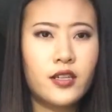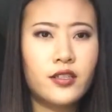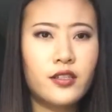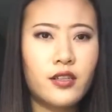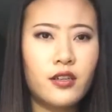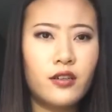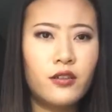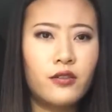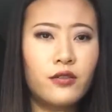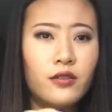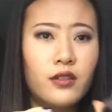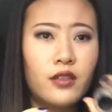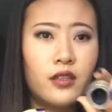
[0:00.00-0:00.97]

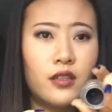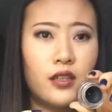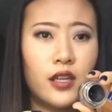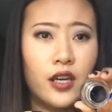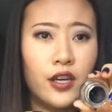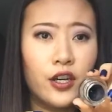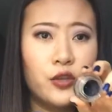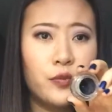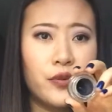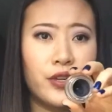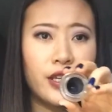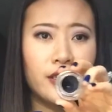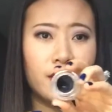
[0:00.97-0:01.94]
So I hope
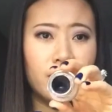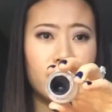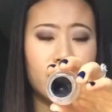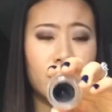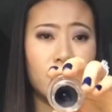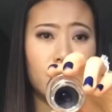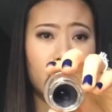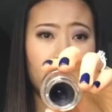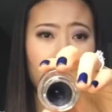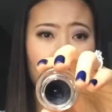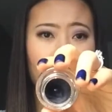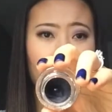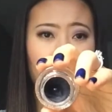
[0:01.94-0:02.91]
you can see.
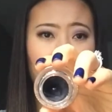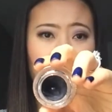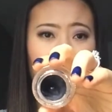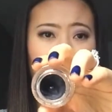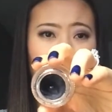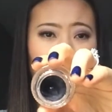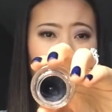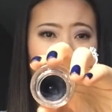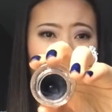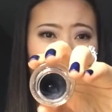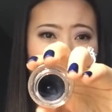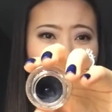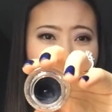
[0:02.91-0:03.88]
Yep,
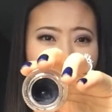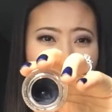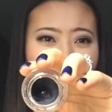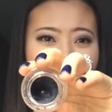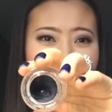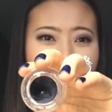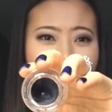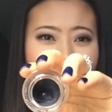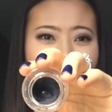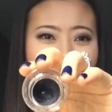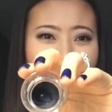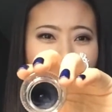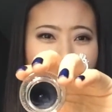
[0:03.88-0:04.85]
I've already
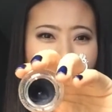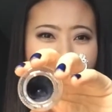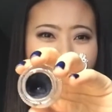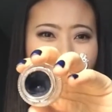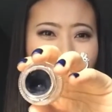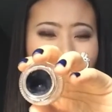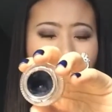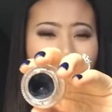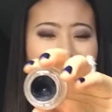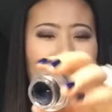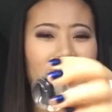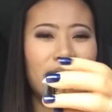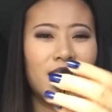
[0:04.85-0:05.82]
hit pan.
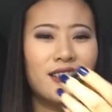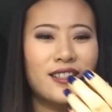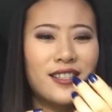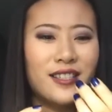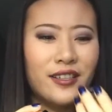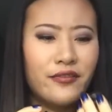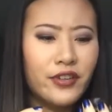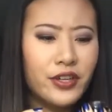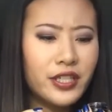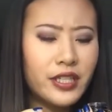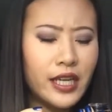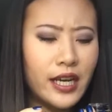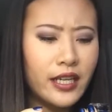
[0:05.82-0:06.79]
It's a
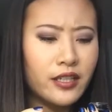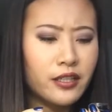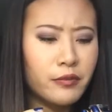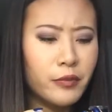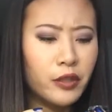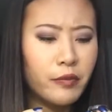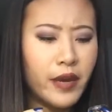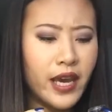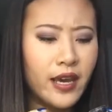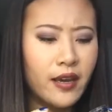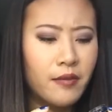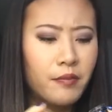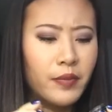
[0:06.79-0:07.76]
very tiny small
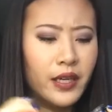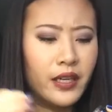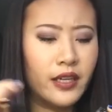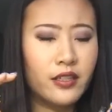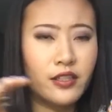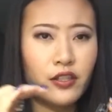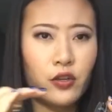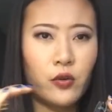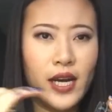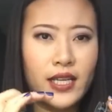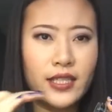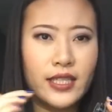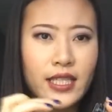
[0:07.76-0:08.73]
pan, but it is
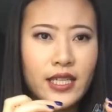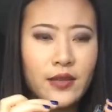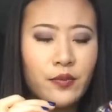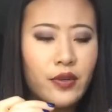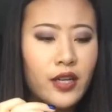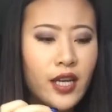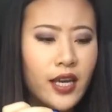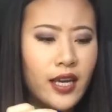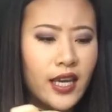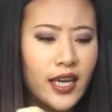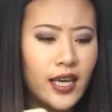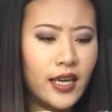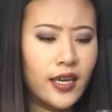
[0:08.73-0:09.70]
quite deep,
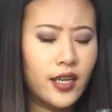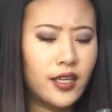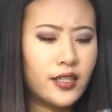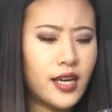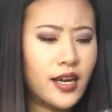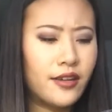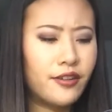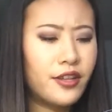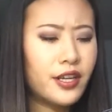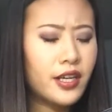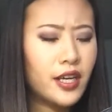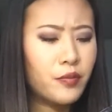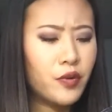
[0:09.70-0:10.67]
and I
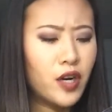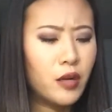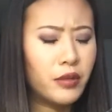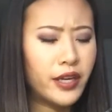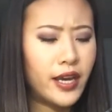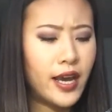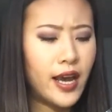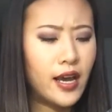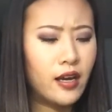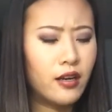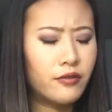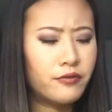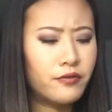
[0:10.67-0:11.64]
think I probably
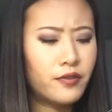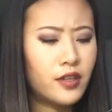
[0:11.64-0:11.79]
have